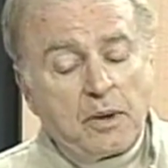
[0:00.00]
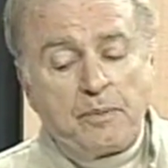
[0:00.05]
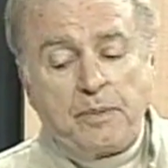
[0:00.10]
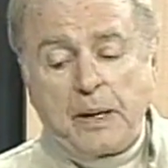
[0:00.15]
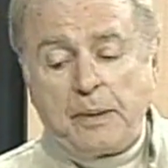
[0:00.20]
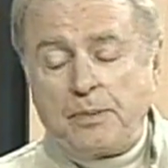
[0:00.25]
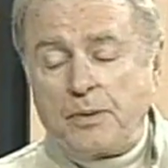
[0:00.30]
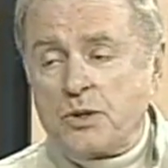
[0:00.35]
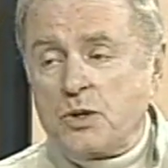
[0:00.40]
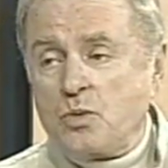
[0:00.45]

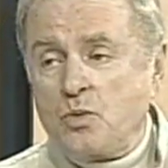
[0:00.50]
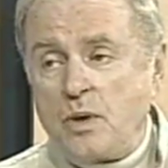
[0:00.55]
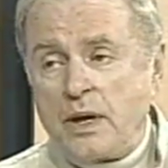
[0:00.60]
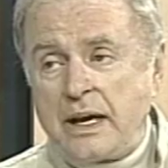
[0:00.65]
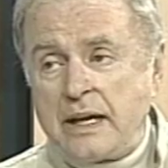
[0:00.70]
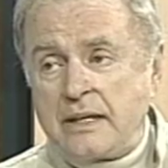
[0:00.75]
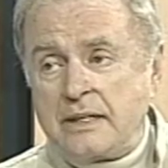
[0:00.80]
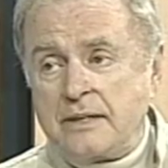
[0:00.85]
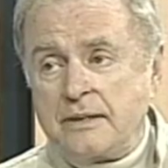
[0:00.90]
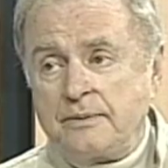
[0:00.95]
people's
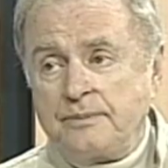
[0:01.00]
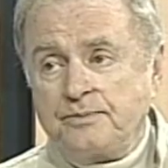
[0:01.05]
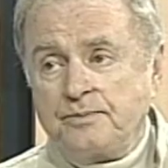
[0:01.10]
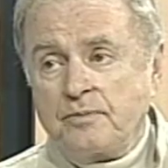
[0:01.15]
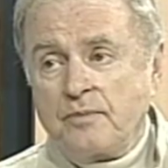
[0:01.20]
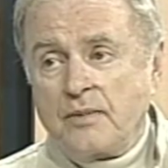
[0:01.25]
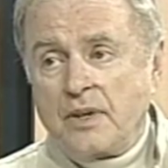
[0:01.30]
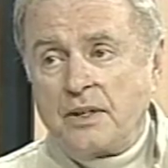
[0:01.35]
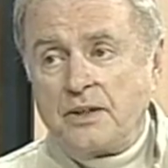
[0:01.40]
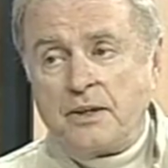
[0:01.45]
weight,
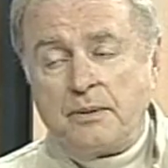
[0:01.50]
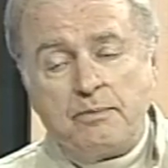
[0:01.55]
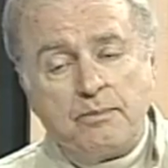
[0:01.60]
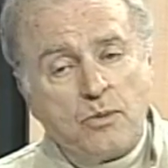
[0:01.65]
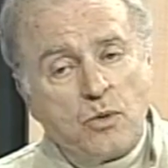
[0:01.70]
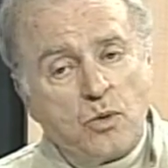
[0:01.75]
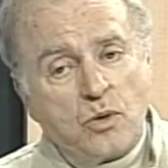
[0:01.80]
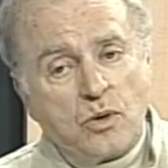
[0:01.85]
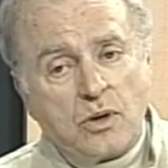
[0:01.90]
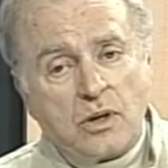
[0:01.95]
the
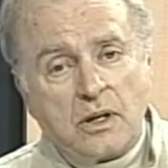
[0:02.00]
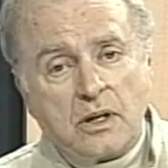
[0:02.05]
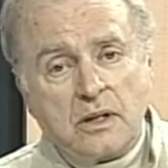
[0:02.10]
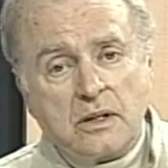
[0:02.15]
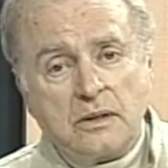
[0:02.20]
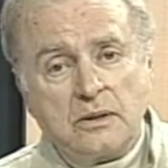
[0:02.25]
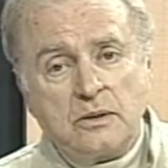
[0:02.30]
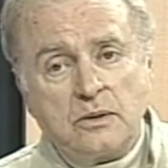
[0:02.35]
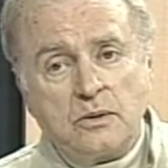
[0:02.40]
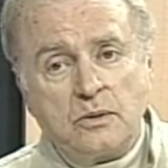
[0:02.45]

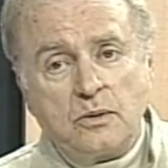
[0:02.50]
more